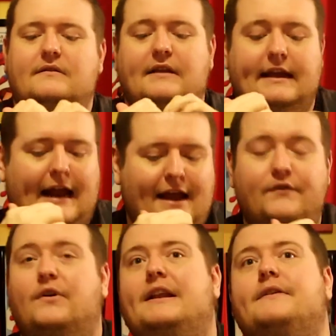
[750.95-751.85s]
Again, I have
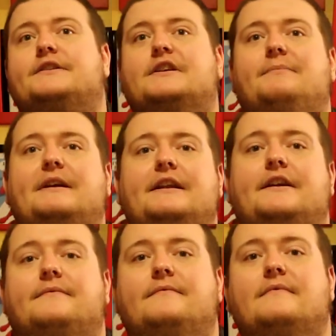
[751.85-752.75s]
no idea what's going to be in
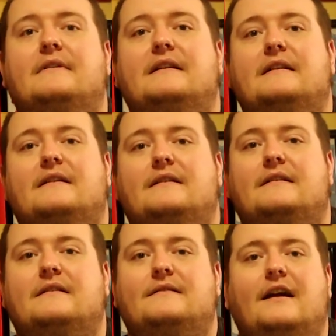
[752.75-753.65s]
here.
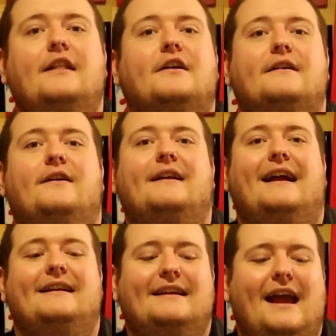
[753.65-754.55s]
Hey, look.
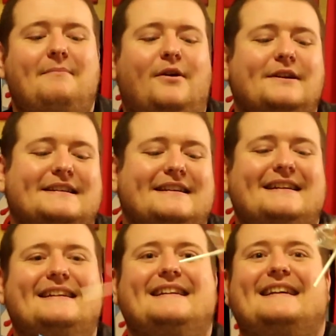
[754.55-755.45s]
Hey, bonus.
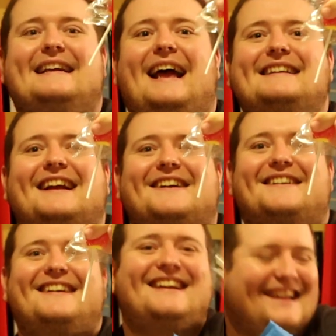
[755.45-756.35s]
A sucker.
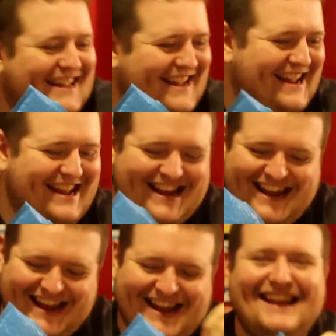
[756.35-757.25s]

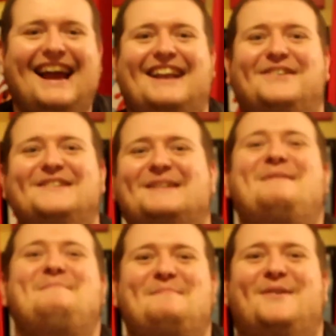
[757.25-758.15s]
I told you there
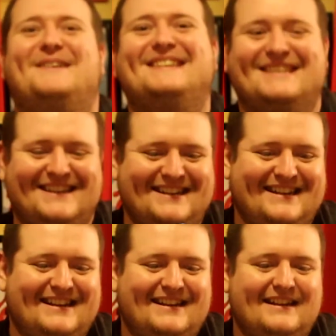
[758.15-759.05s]
might be bonus.
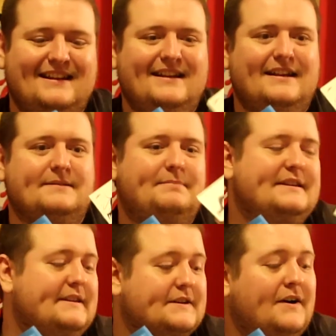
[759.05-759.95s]
His
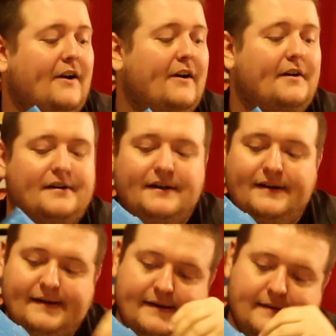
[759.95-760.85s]
business card.
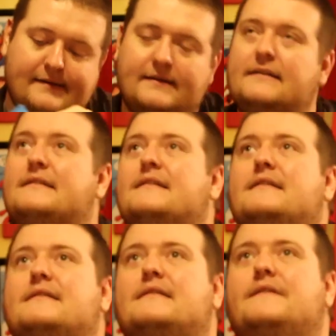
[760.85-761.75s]

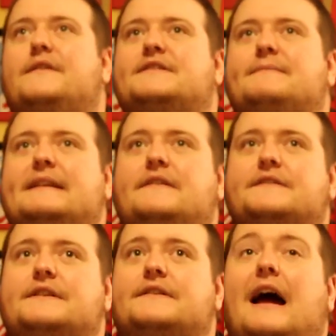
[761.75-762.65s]
Felt something else
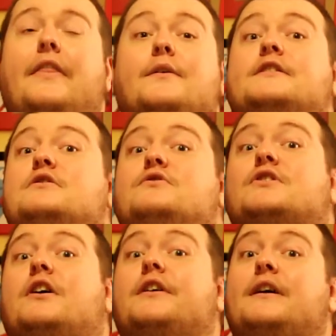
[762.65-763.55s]
in here. Ah, there is a loose
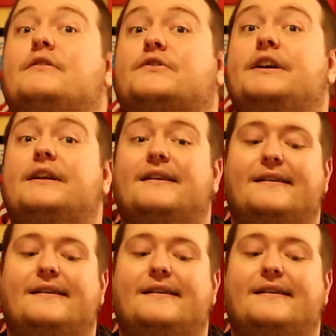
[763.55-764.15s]
card. I was right.